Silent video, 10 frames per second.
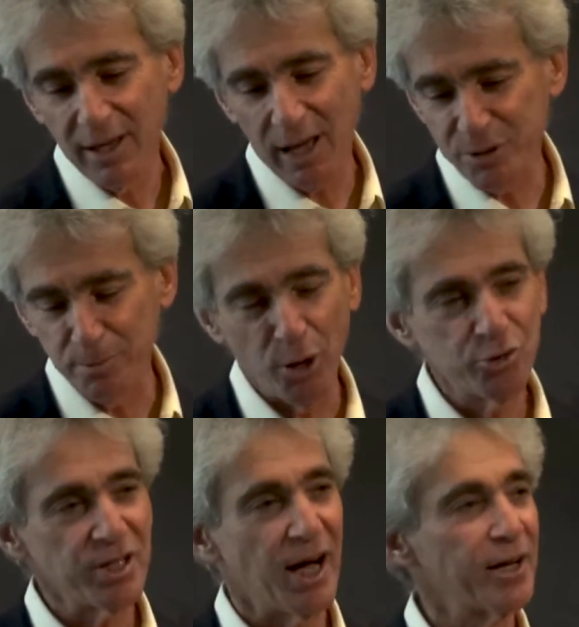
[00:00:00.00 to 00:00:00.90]
I was a
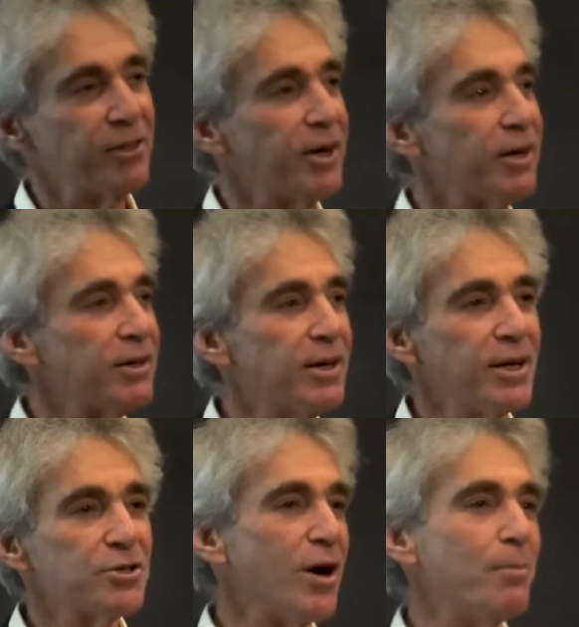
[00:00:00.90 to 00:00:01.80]
postdoc there.
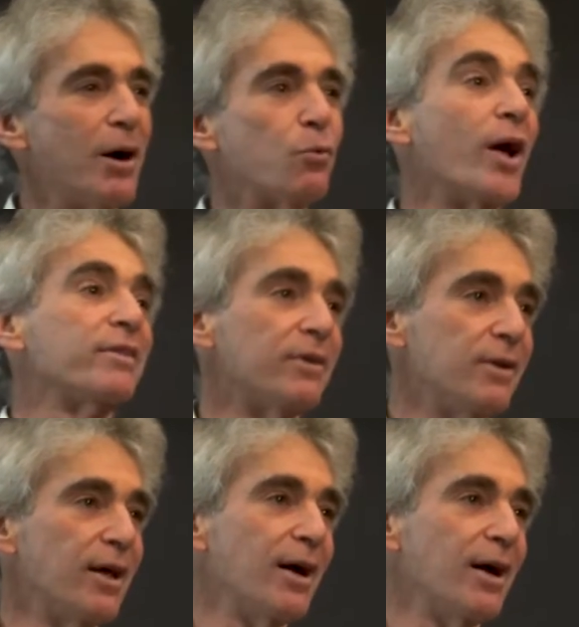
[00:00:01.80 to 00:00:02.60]
So I'm on rental.